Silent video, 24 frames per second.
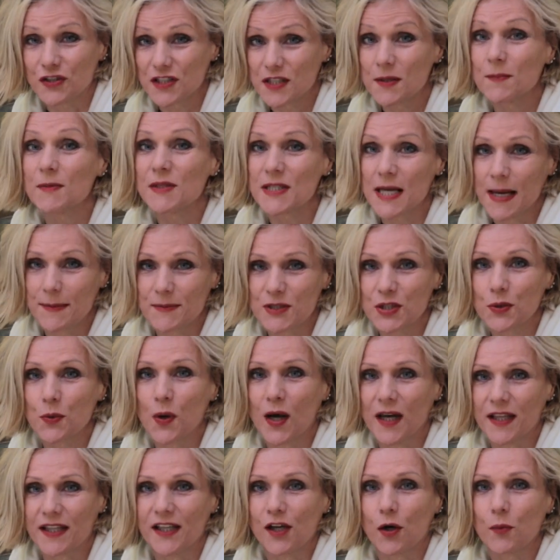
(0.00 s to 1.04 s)
sometimes
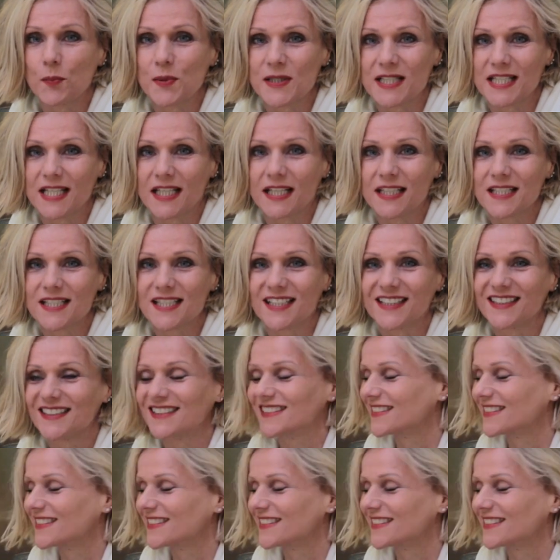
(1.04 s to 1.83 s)
quite the opposite.